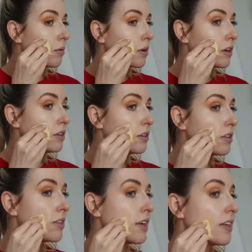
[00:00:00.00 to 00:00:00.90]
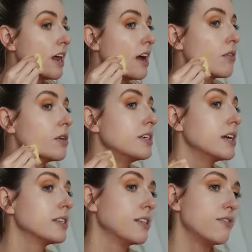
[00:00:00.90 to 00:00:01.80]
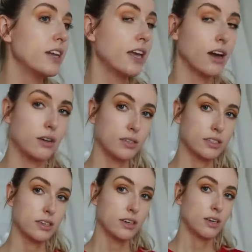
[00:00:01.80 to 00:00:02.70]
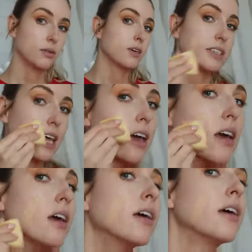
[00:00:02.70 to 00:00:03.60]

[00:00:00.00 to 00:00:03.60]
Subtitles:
we're gonna do the thing that everyone does in the videos, where it's like,